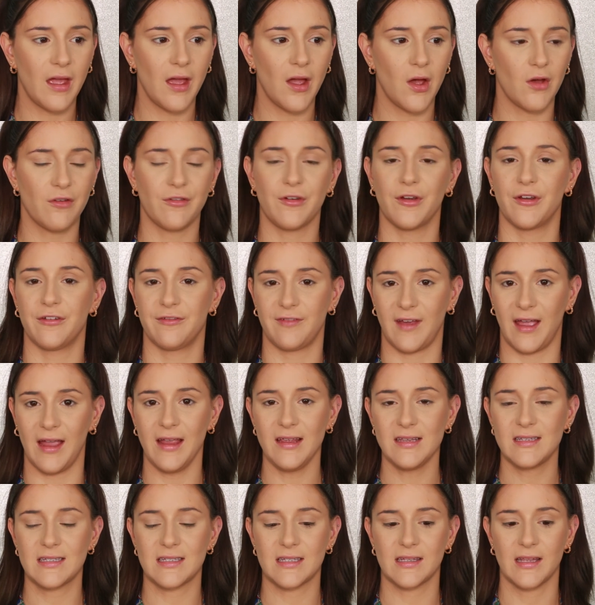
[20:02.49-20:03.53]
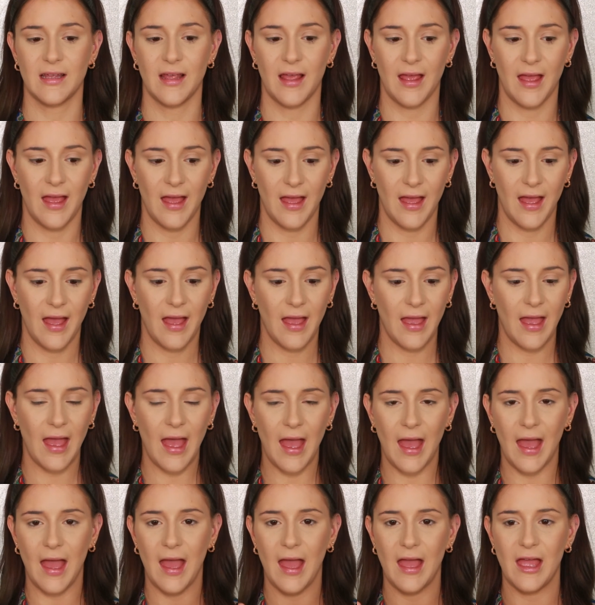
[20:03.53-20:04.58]
of her face,
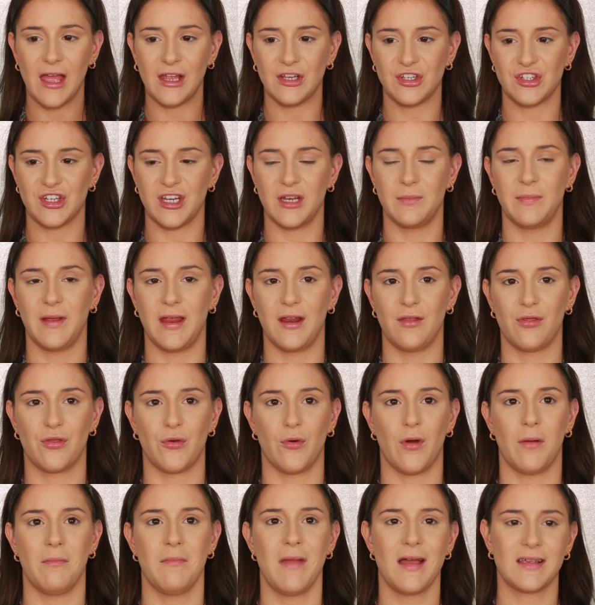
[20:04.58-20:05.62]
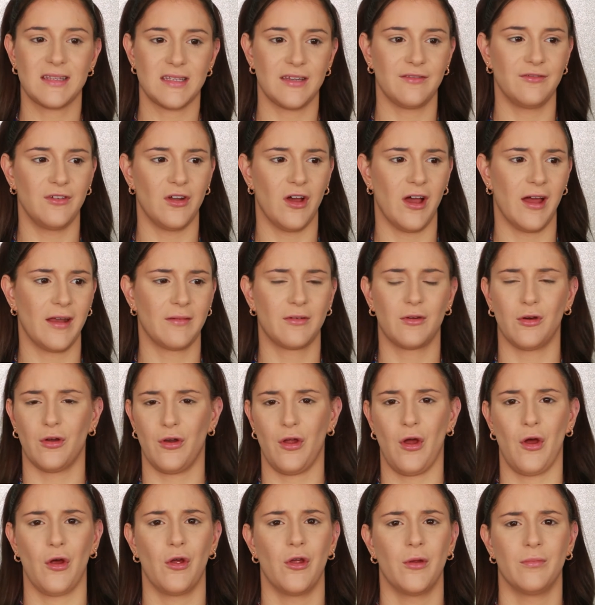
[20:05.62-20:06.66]
and she'd been through a massive night, got
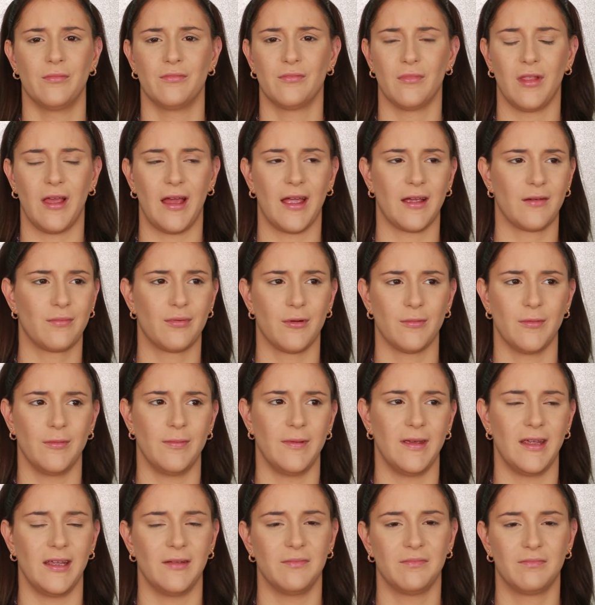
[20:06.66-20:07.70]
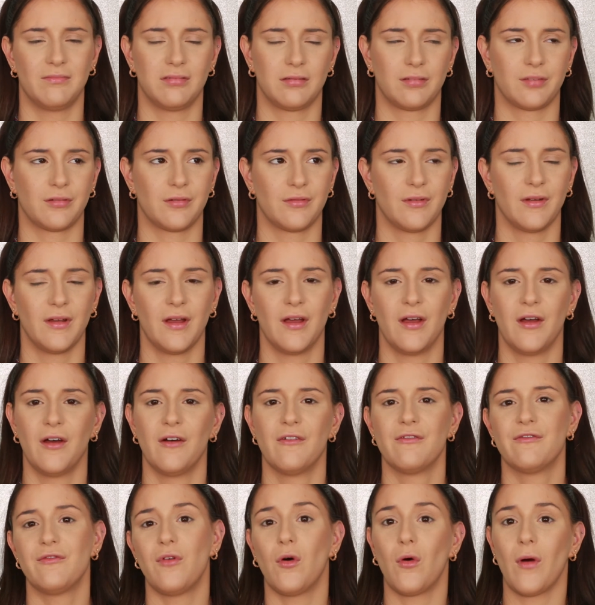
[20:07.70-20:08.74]
home like probably
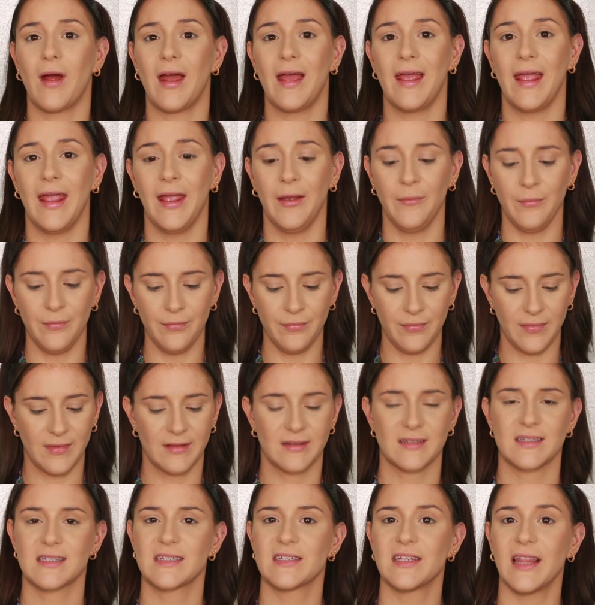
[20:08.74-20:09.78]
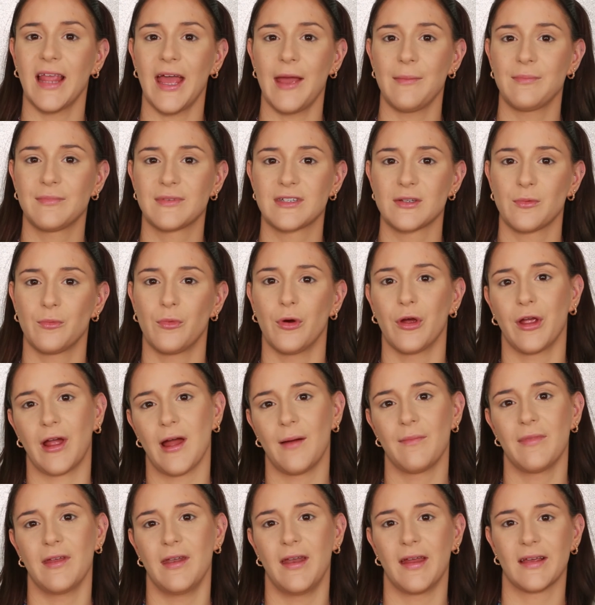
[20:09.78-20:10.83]
4 a.m, slept, woke
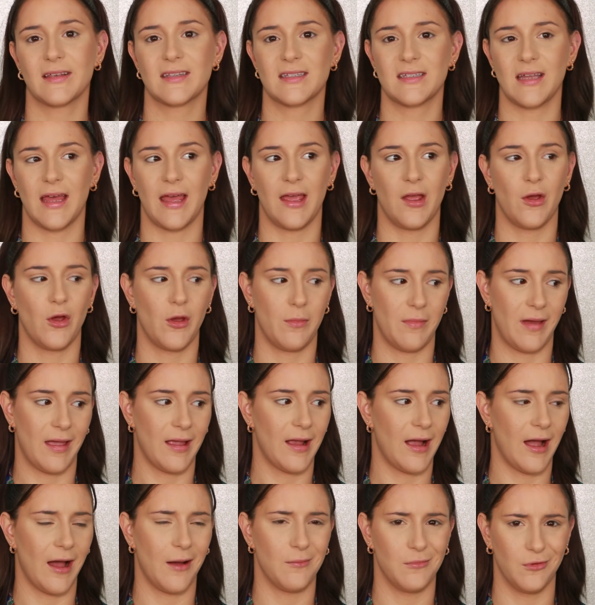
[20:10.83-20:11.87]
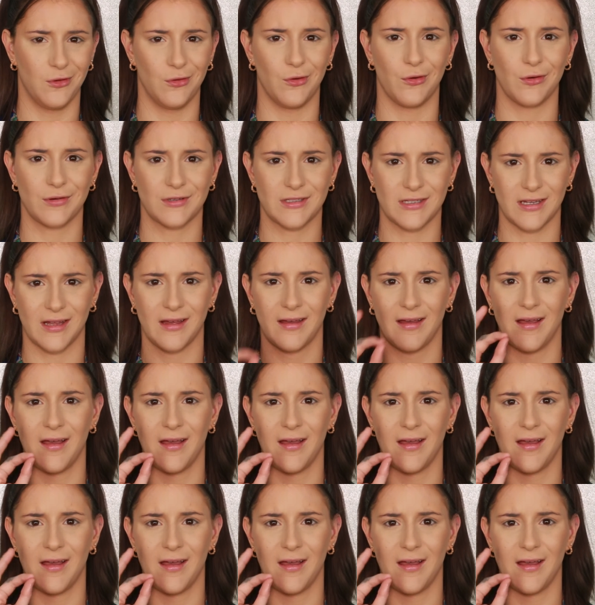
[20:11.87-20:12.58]
up the next day, her makeup looked